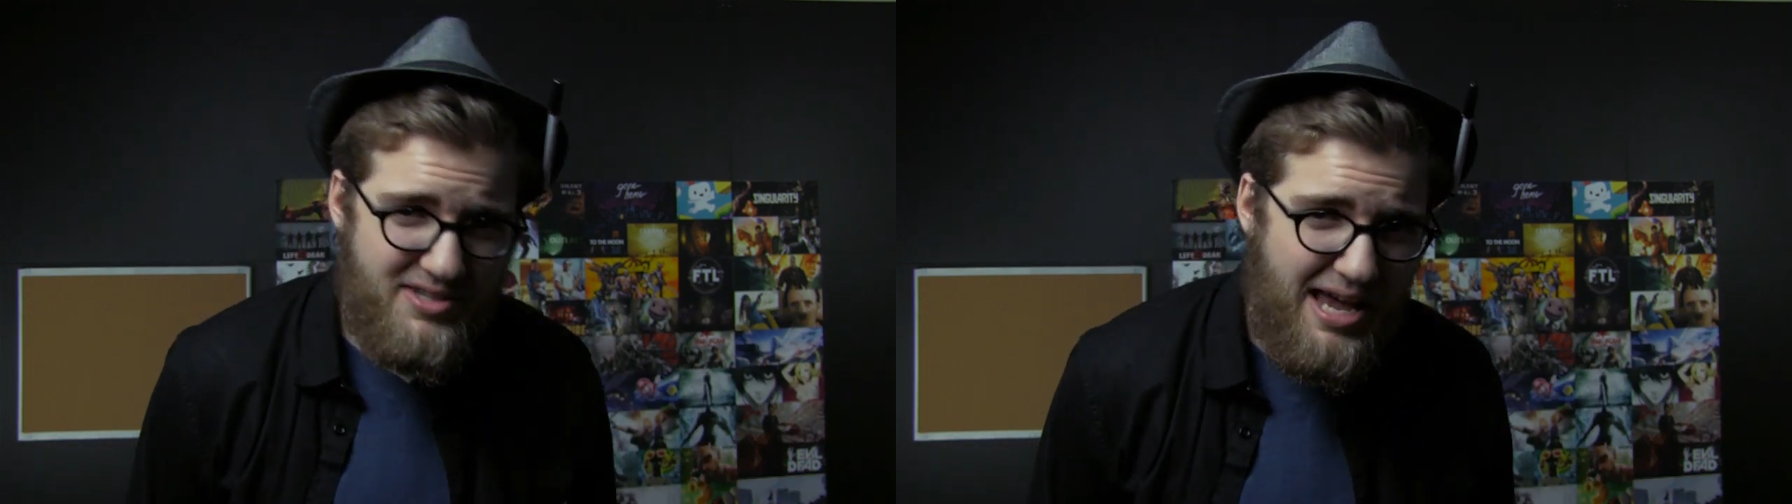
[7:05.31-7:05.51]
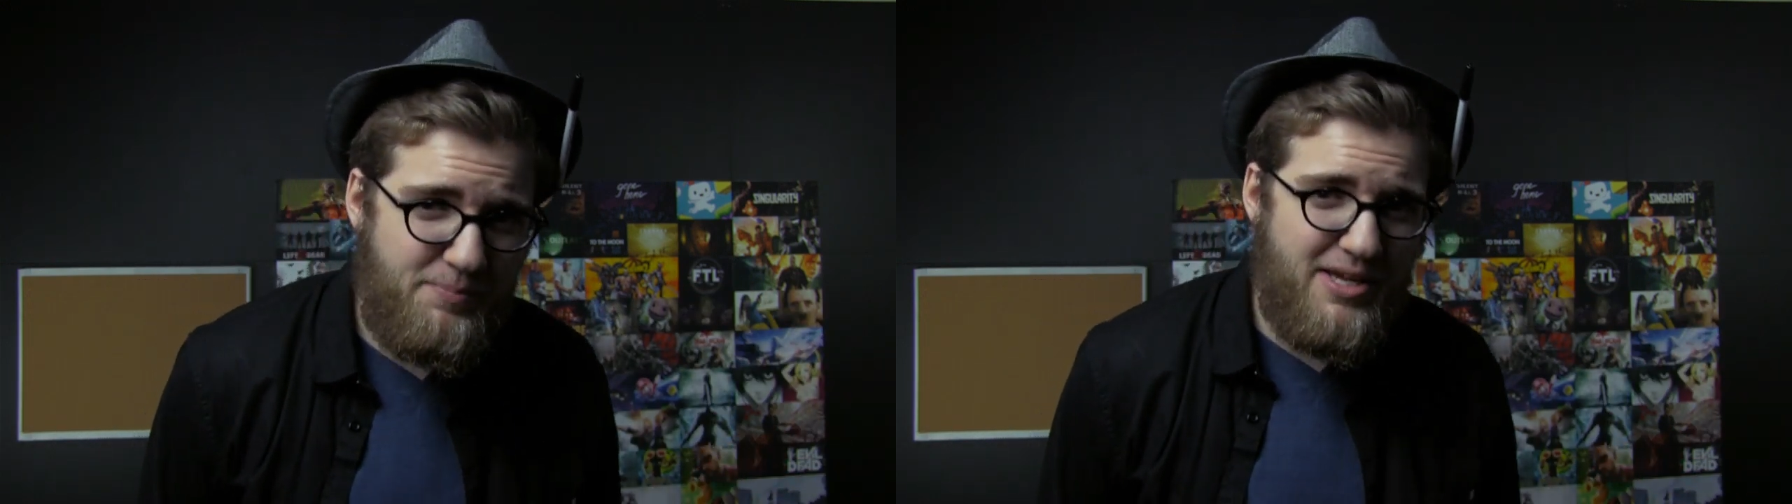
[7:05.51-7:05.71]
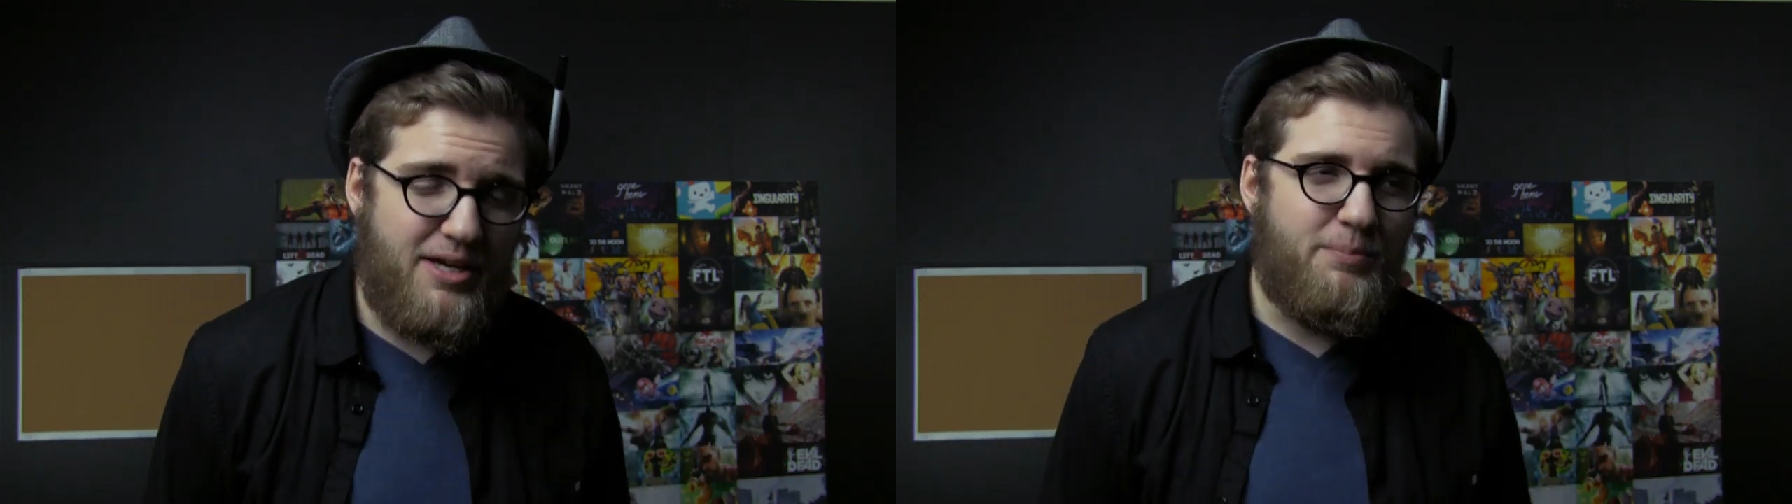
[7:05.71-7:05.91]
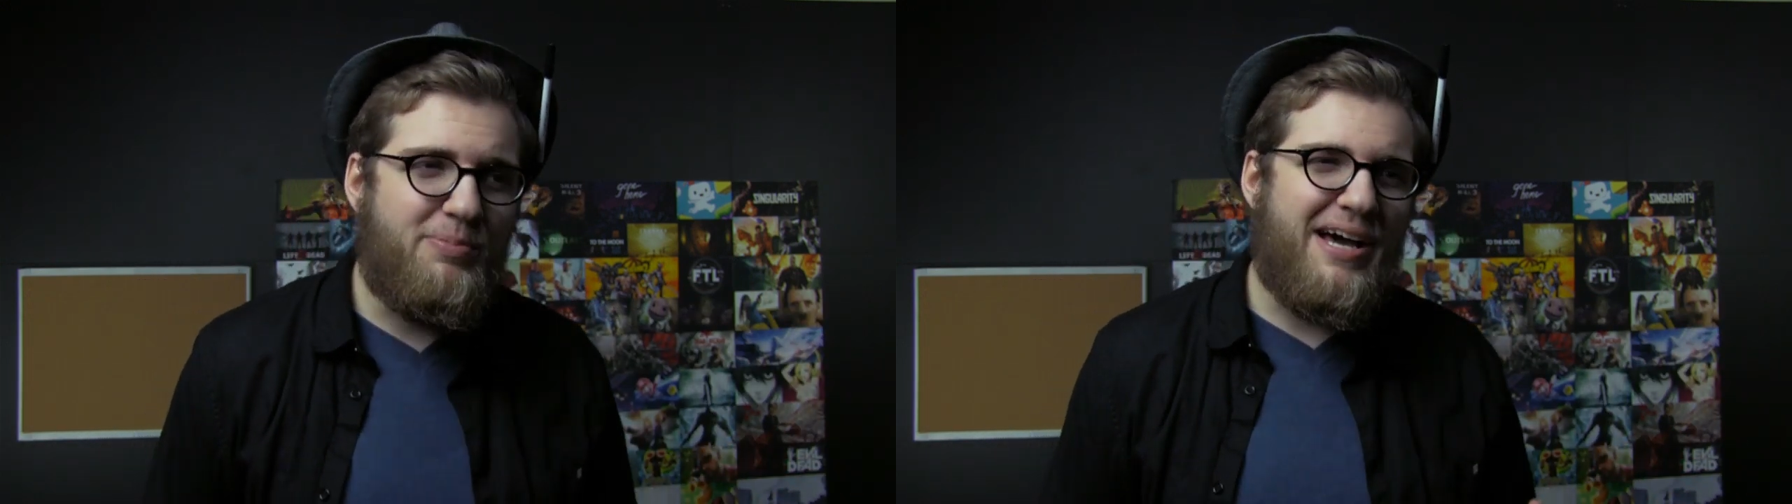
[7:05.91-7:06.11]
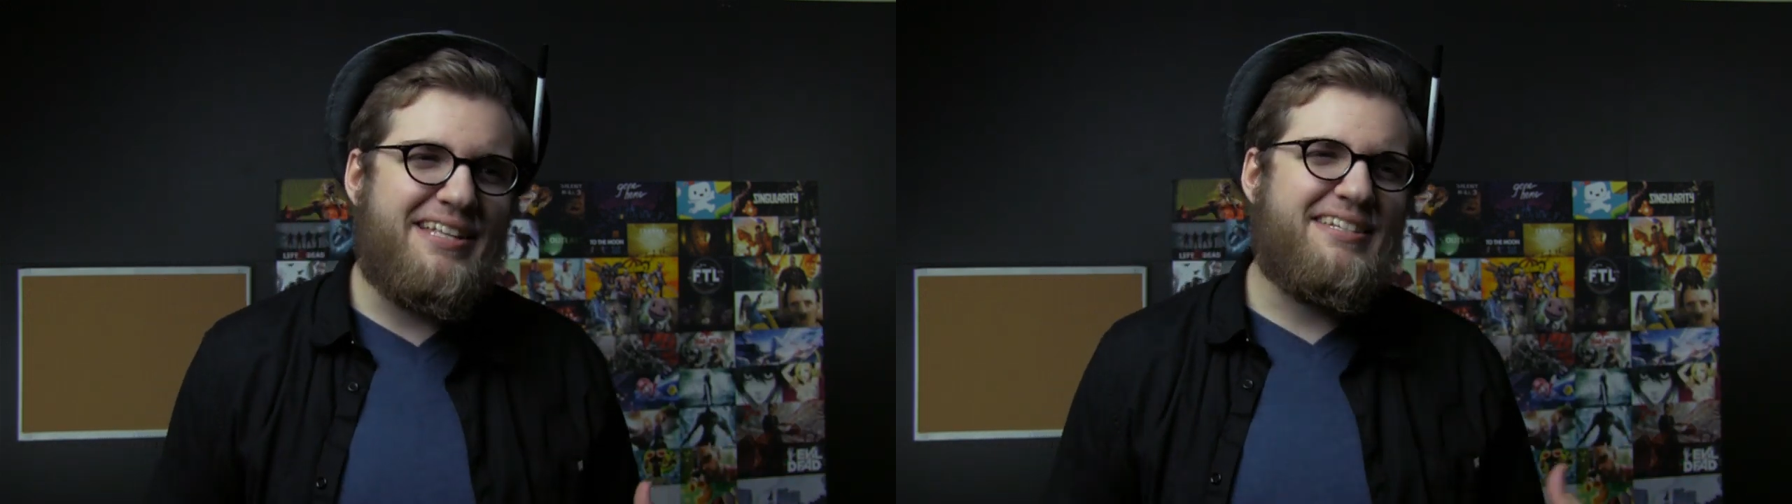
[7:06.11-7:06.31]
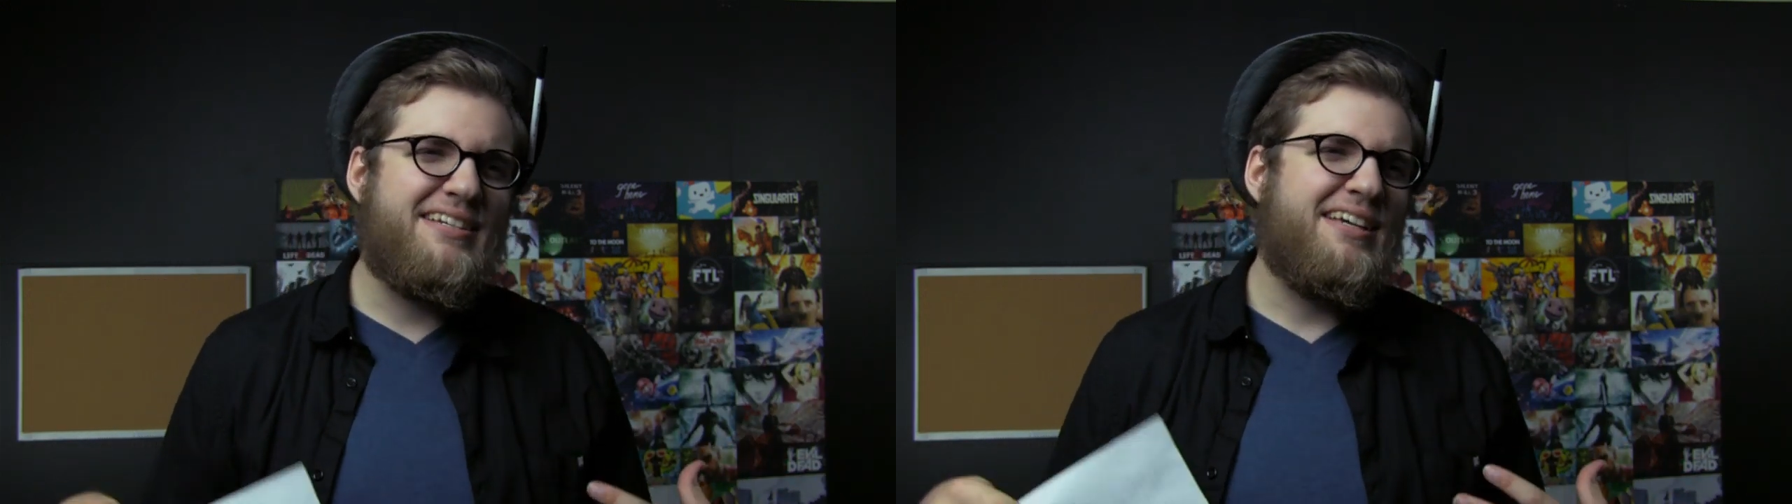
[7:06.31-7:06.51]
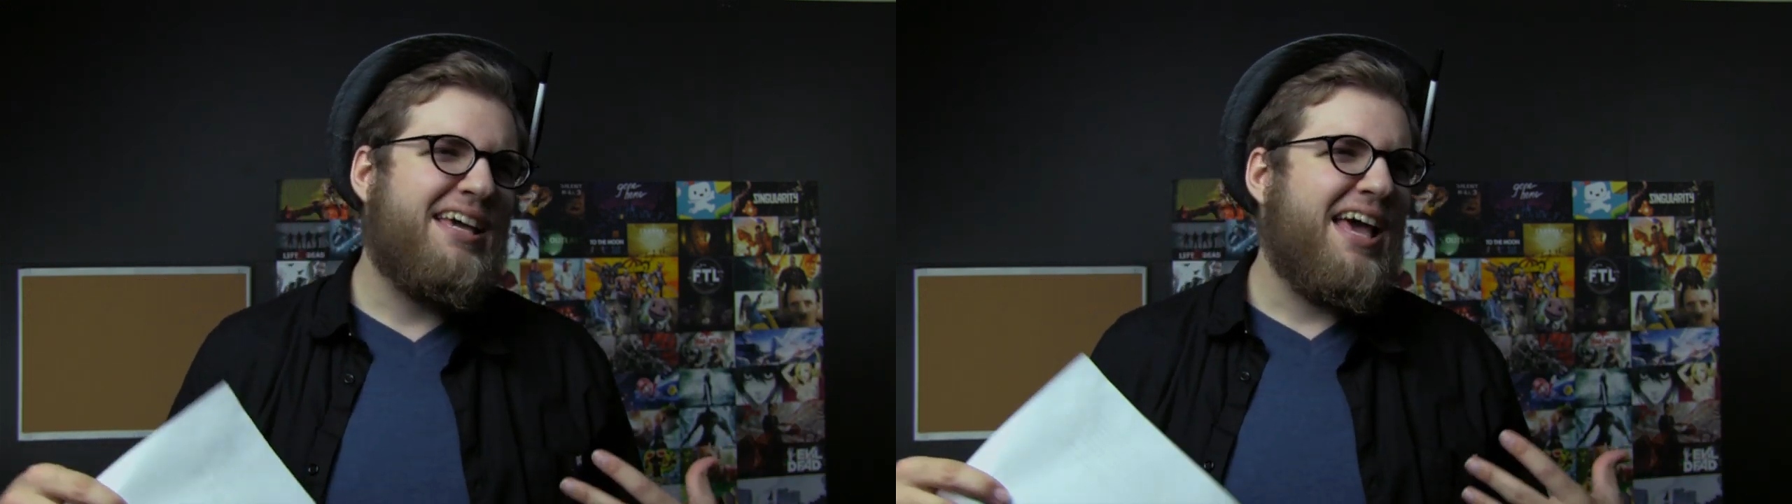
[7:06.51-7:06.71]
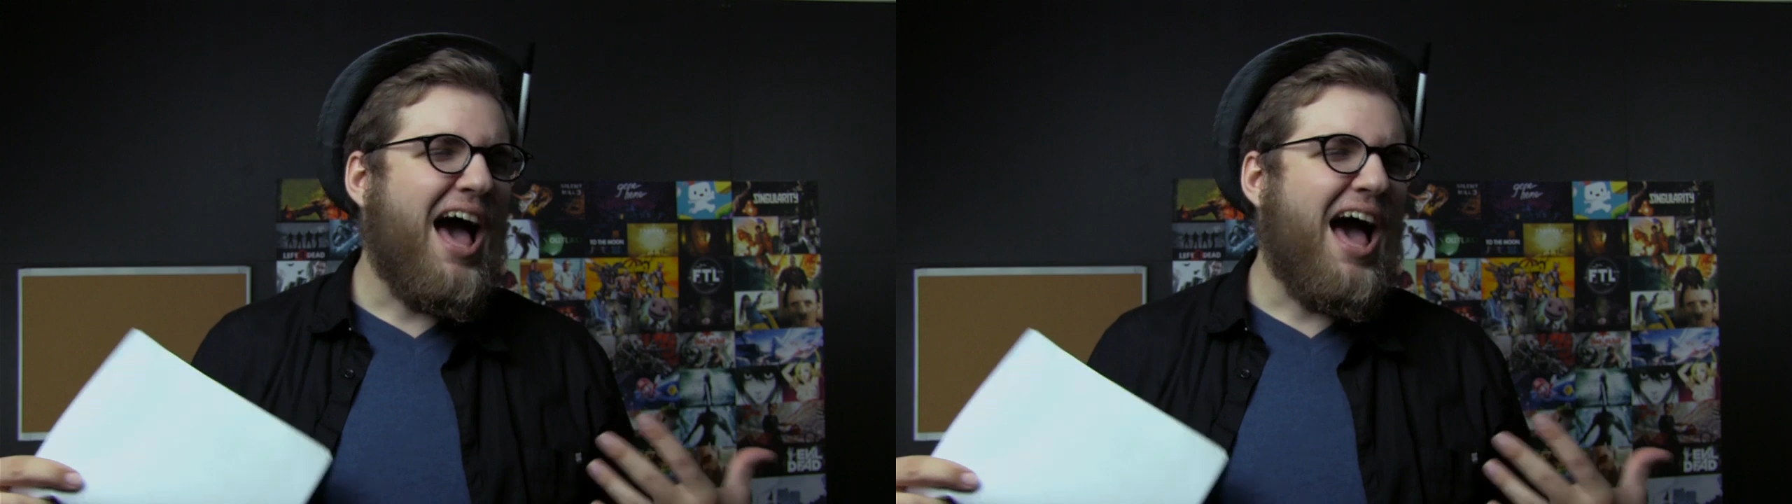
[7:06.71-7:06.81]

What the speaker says: skeptic, but